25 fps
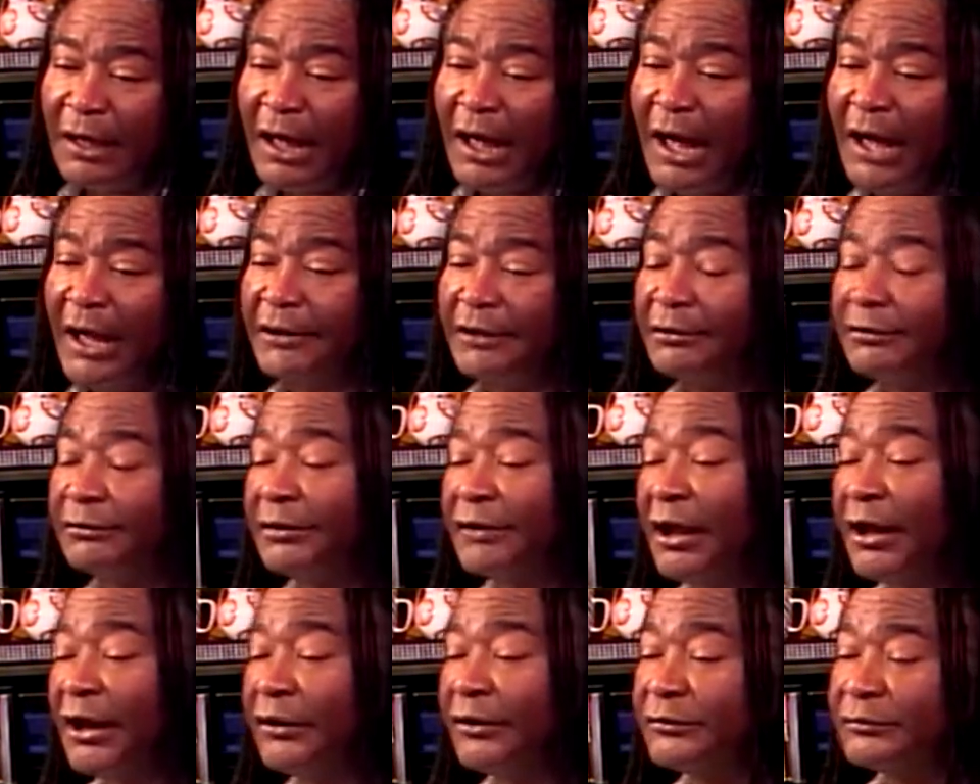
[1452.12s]
I don't
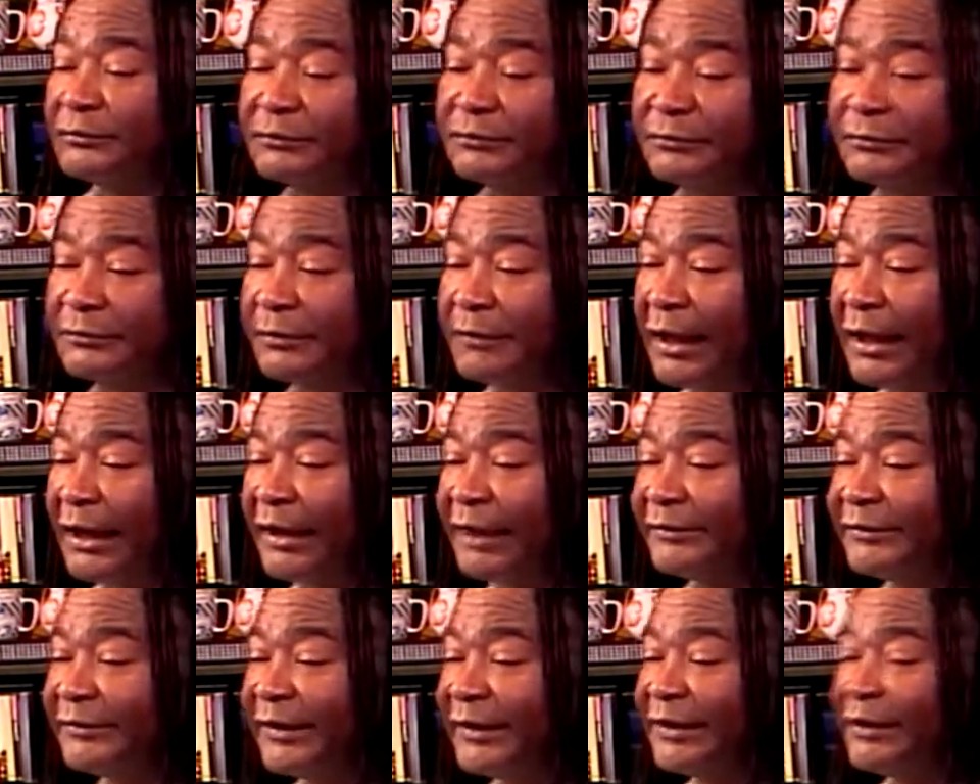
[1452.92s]
know. Like I
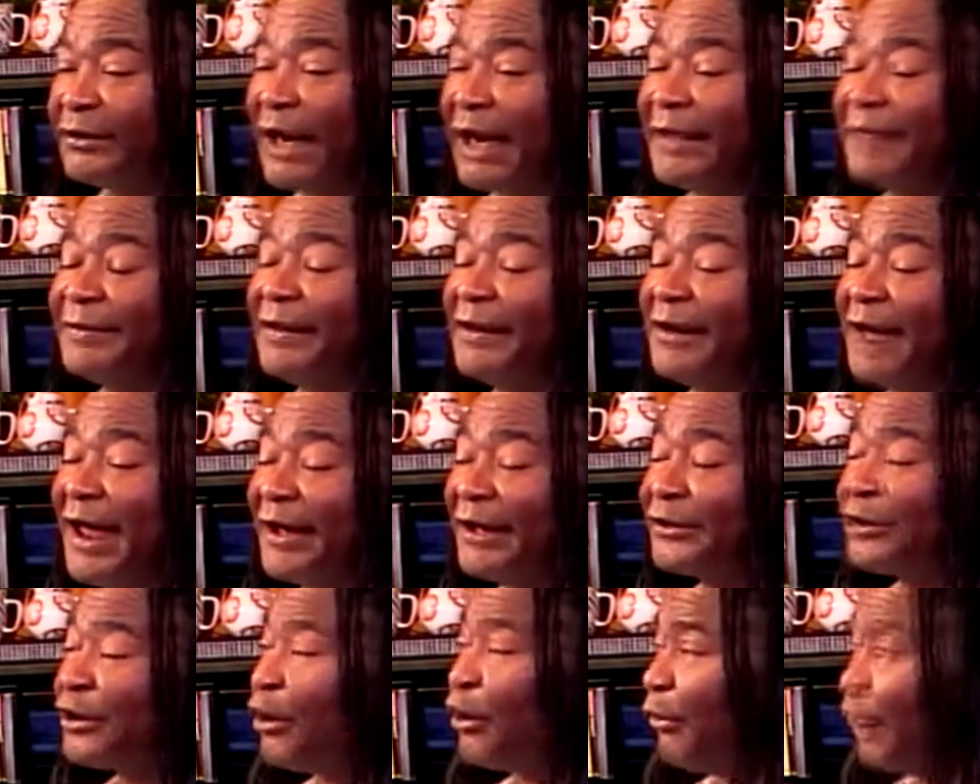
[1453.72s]
said, they're
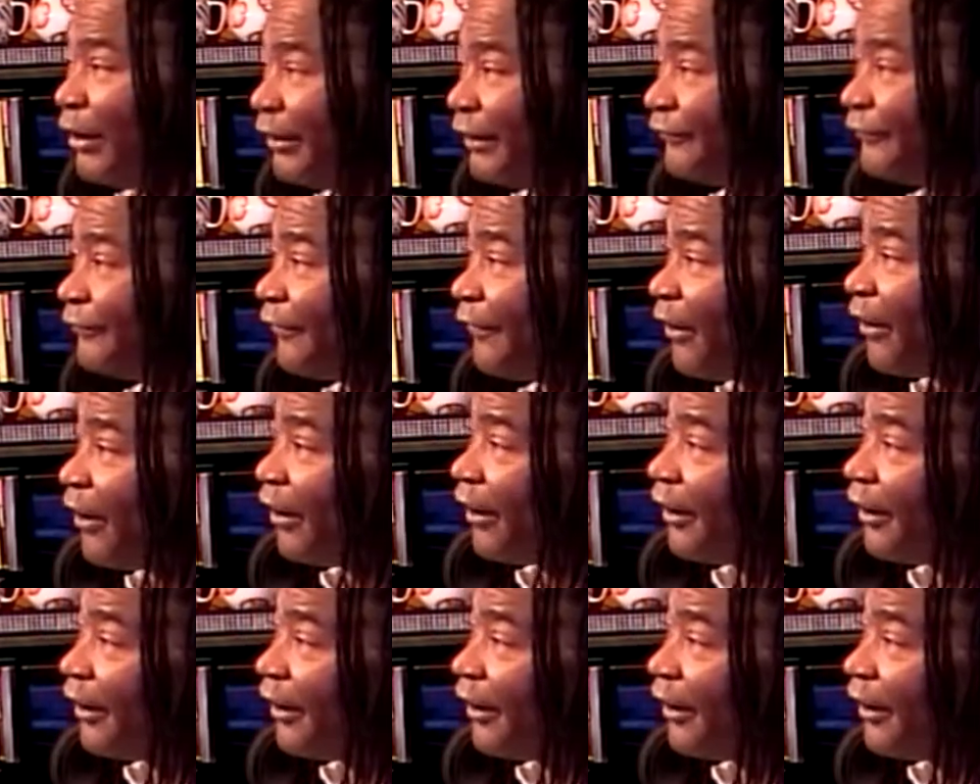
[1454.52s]
not going far.